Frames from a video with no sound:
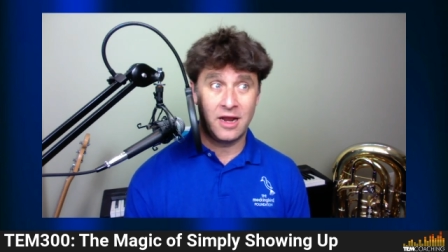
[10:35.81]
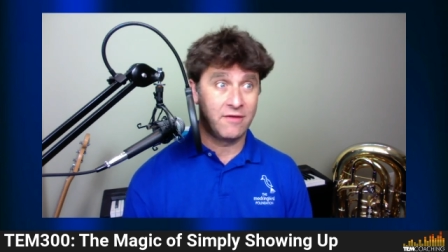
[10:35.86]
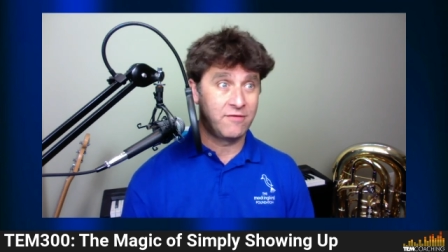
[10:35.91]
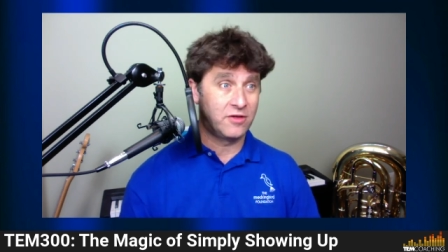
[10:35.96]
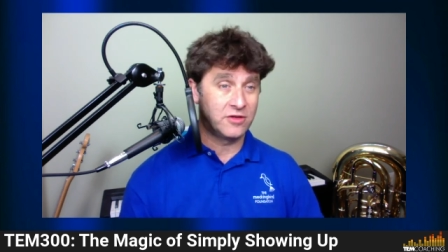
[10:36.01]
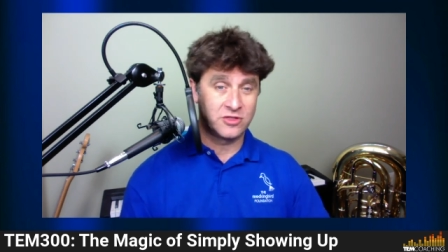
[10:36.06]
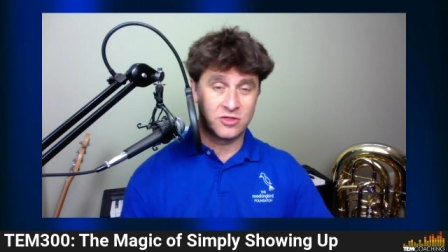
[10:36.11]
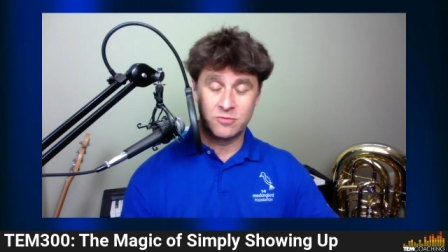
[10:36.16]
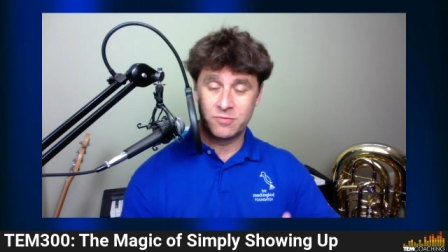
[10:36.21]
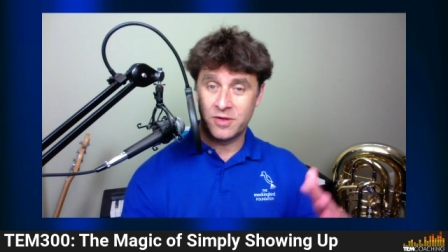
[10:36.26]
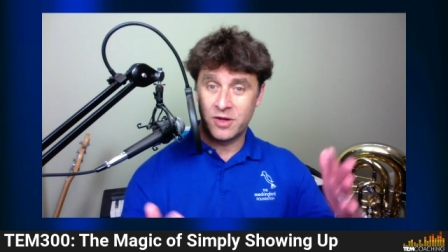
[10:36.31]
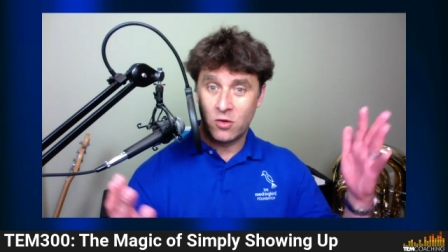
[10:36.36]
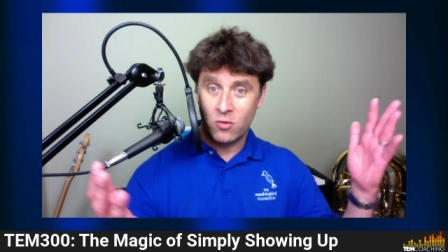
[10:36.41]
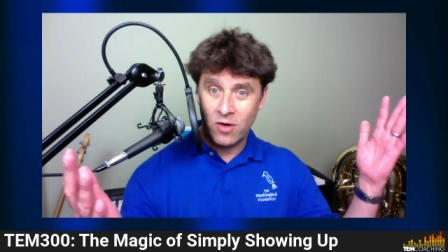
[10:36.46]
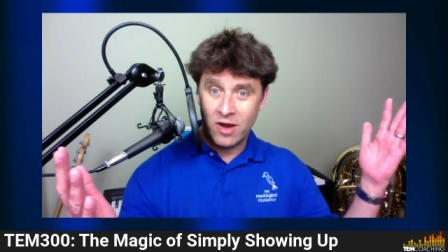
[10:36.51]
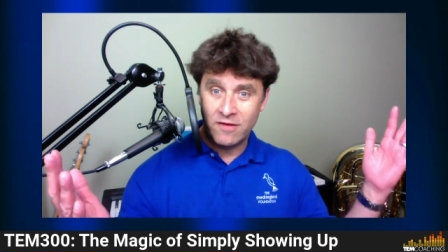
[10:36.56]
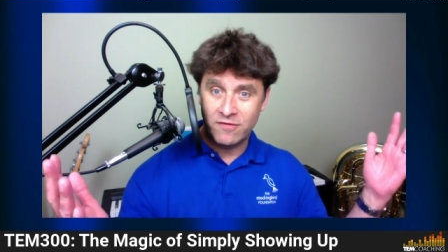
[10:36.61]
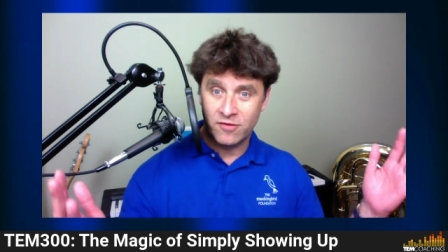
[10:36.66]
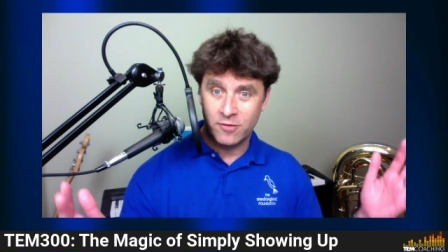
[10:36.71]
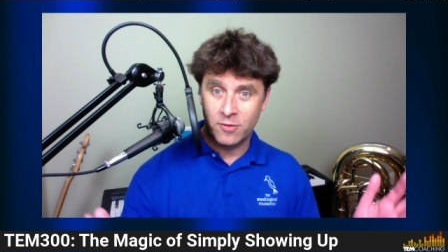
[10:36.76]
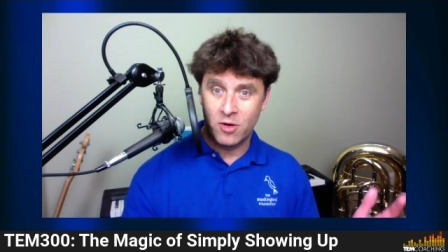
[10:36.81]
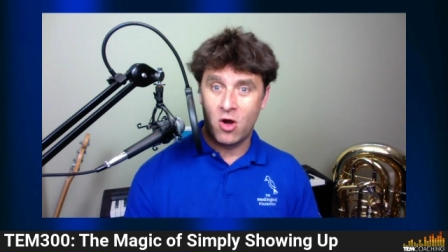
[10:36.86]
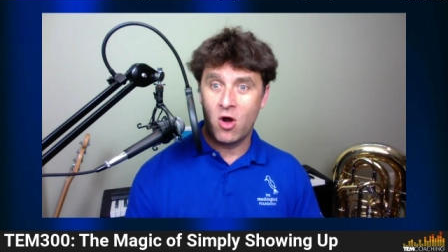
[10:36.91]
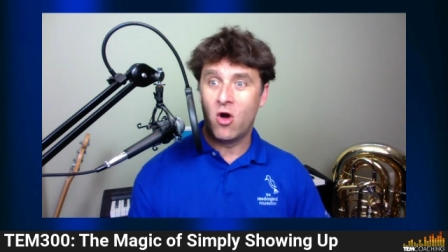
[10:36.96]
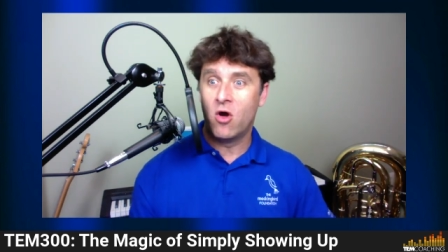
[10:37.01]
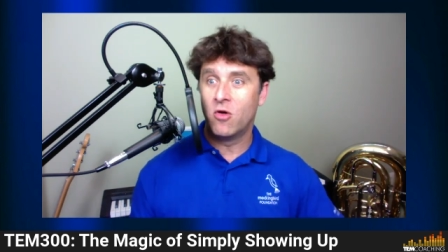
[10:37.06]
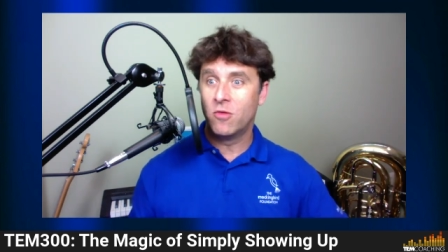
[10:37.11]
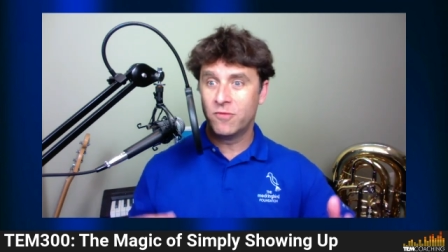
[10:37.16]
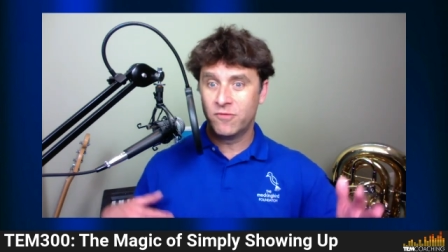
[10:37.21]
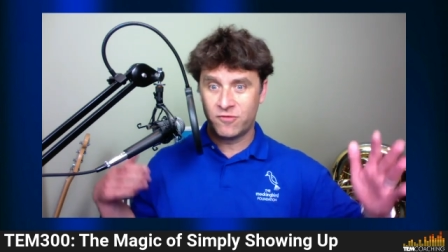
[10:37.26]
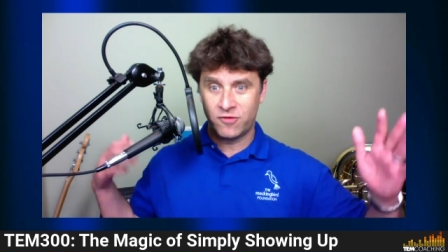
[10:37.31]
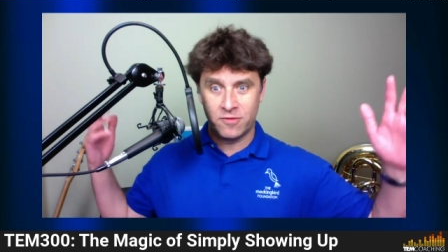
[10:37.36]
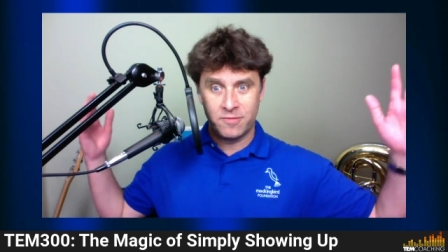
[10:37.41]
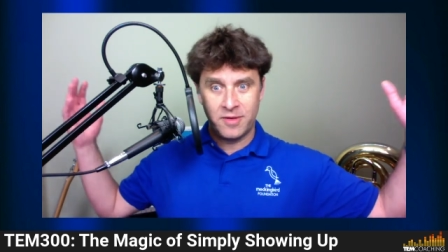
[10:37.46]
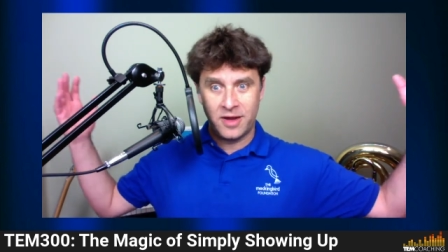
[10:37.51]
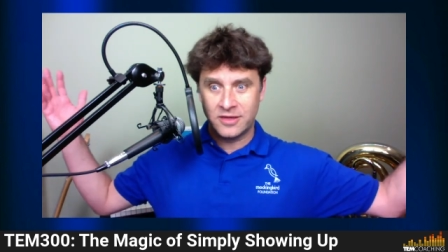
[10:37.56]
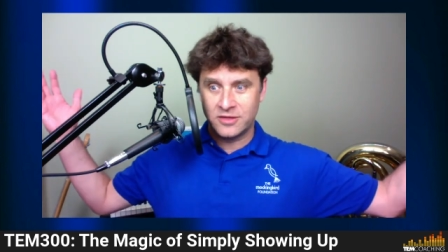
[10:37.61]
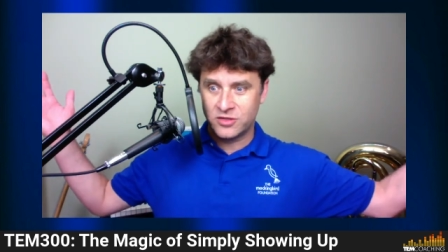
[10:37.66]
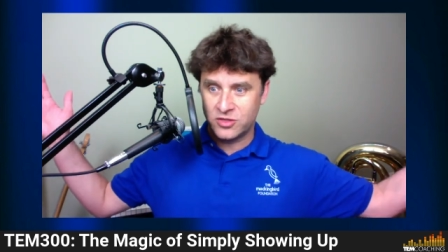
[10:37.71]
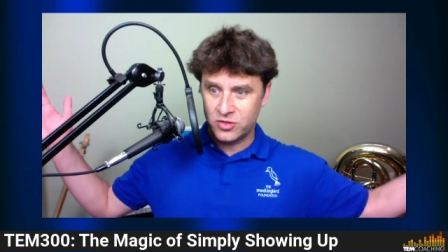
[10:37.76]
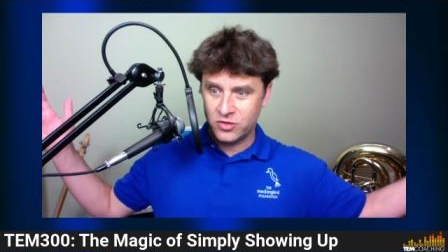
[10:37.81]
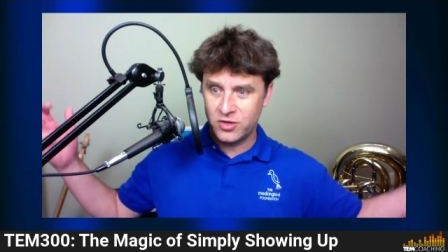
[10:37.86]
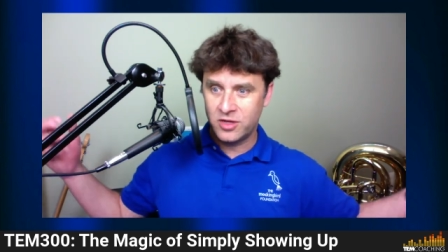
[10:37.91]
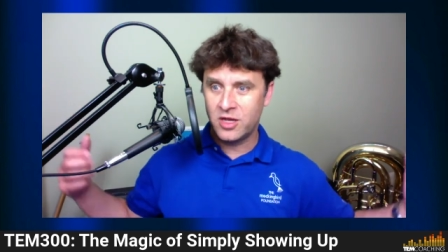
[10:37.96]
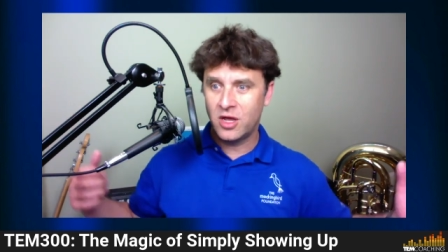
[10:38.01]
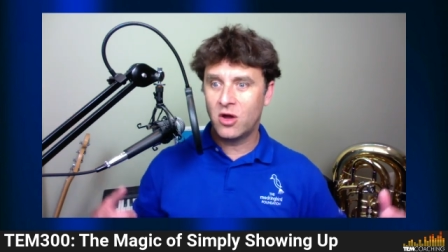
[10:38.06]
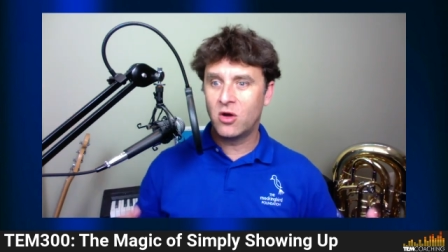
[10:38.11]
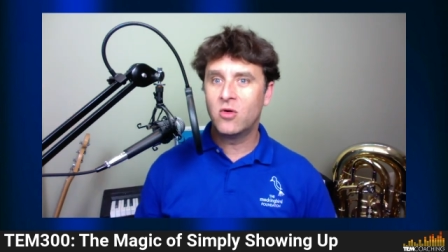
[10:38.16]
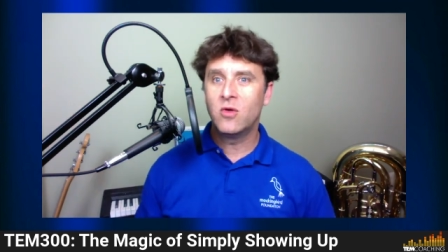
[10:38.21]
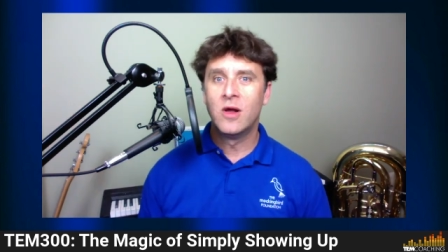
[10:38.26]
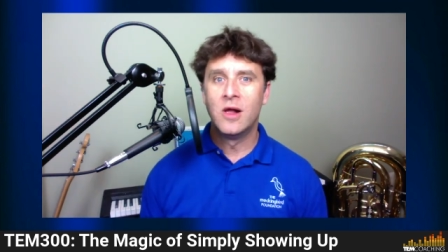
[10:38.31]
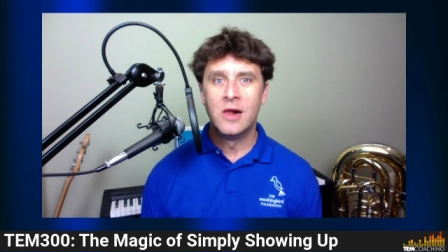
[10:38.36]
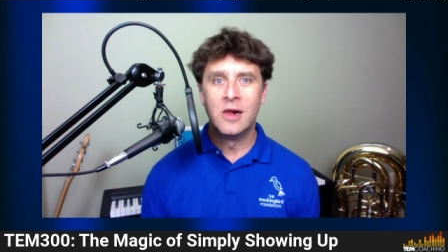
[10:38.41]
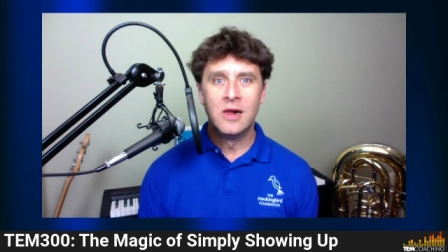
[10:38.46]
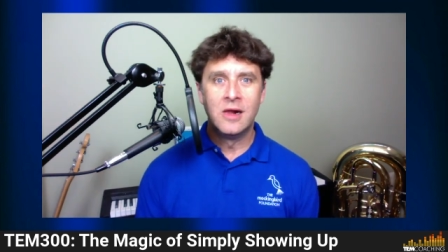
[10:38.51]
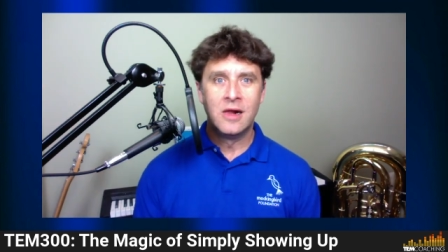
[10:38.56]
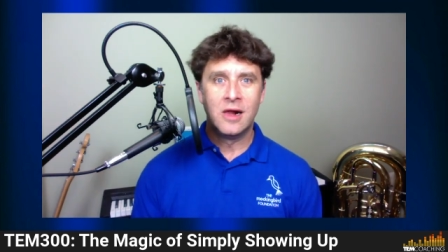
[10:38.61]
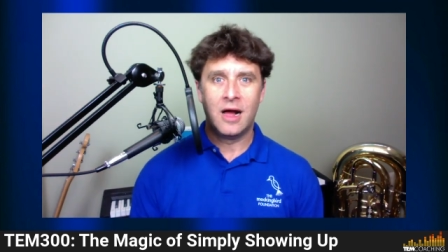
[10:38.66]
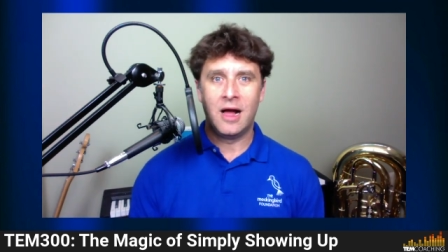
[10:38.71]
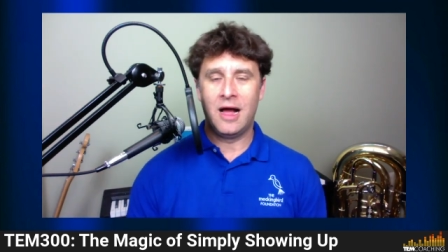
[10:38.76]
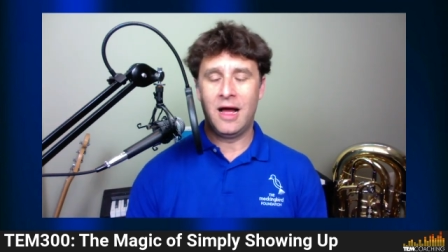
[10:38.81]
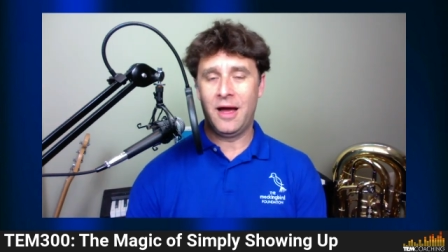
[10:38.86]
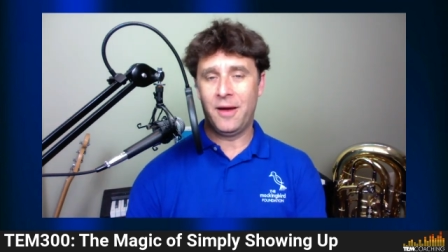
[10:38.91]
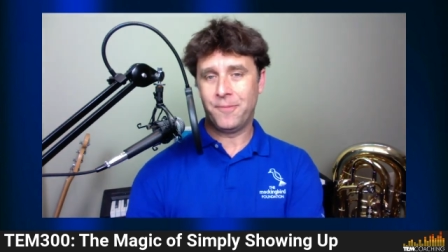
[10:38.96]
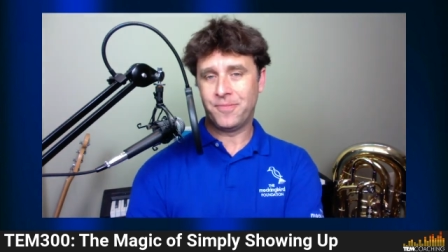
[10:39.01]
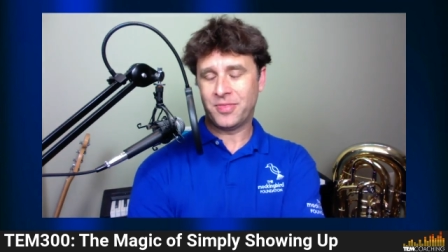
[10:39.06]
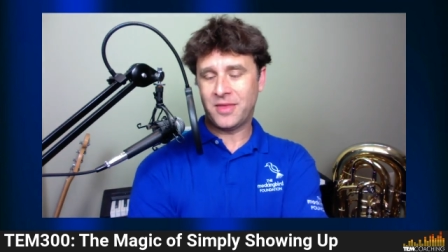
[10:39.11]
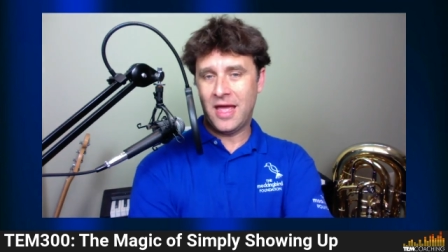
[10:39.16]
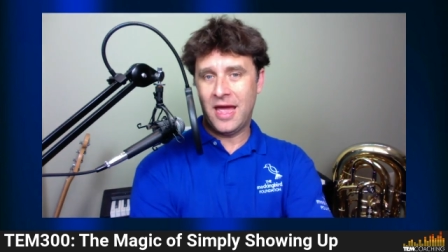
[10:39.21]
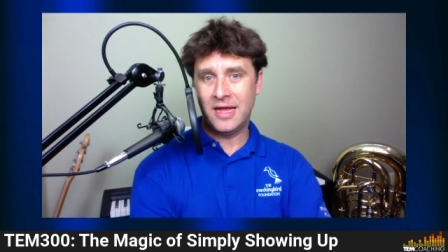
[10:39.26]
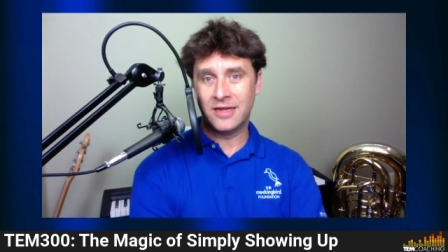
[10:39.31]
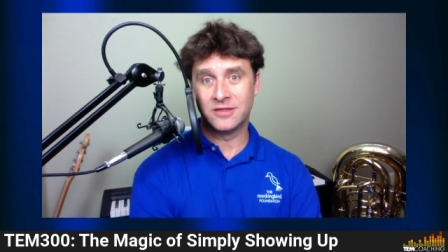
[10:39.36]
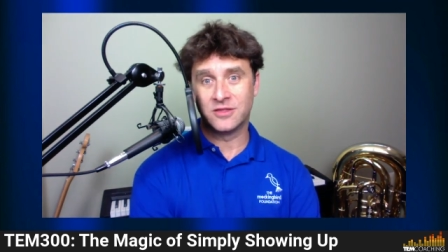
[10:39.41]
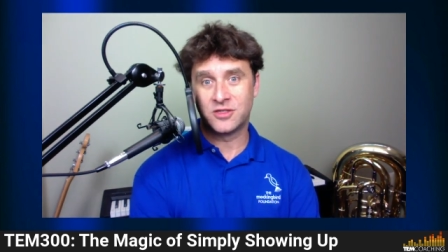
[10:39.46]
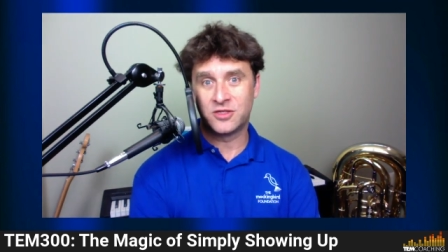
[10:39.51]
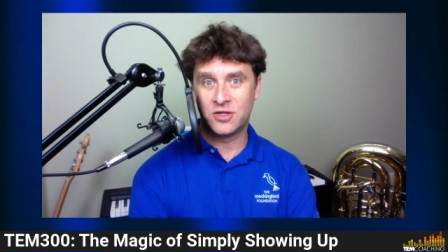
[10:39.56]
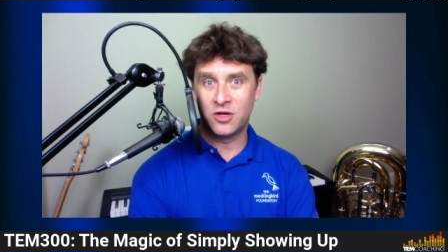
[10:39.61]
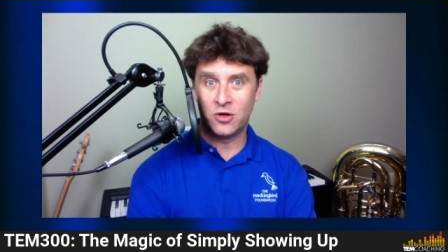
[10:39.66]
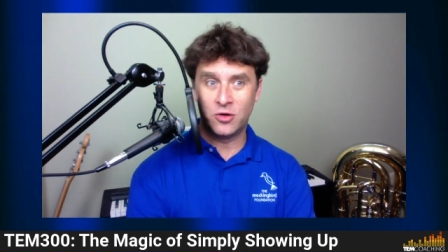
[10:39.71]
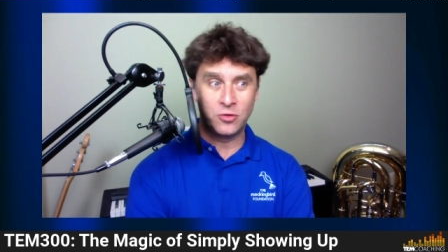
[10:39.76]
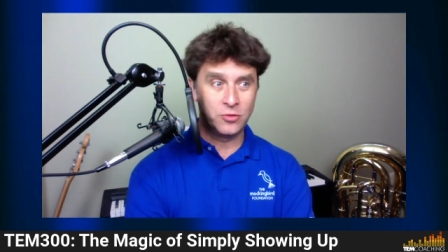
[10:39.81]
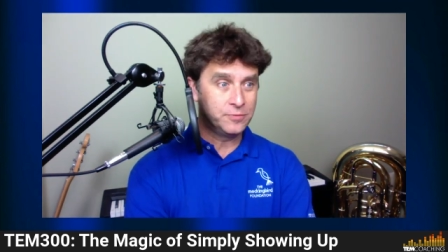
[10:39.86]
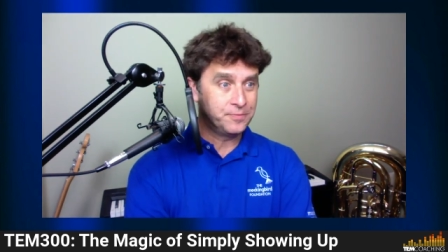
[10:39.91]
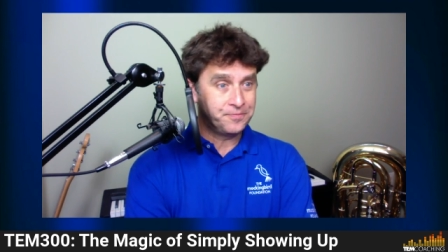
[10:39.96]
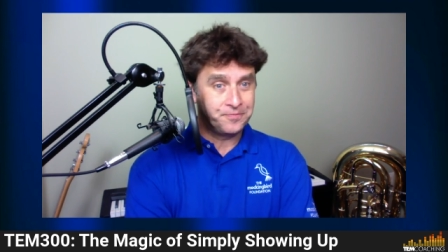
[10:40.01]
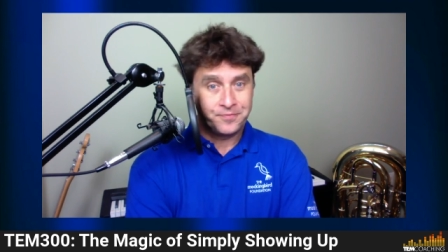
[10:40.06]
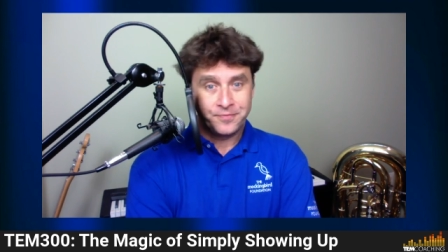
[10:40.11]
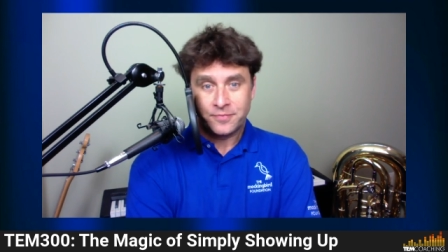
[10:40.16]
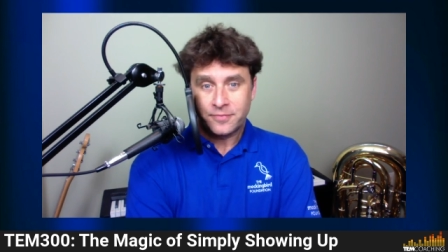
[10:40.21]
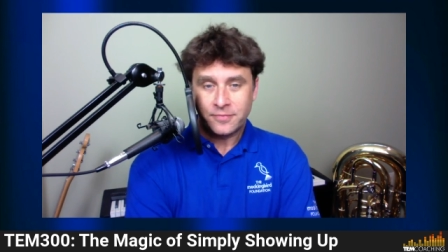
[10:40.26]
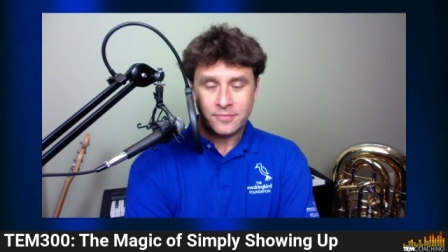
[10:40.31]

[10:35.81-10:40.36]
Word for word: And I've also been away from home, from my studio. Um, and so